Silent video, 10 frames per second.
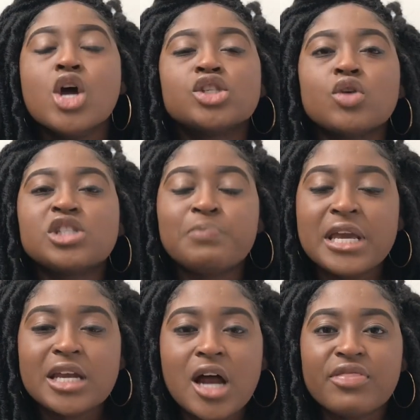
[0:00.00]
So
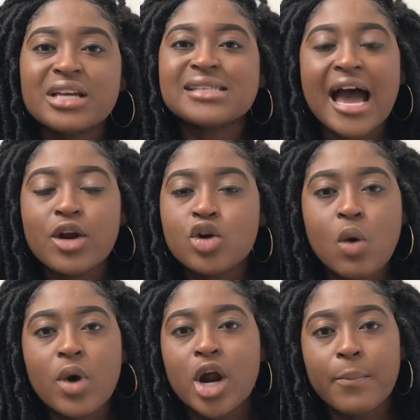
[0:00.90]
speaking on this, I don't know
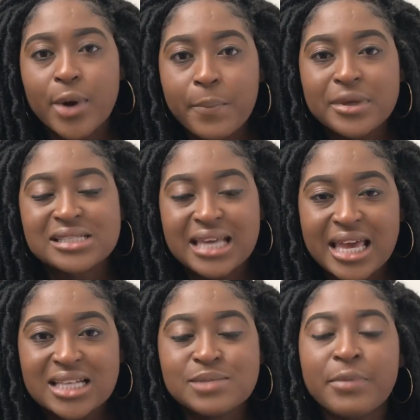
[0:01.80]
what her purpose is,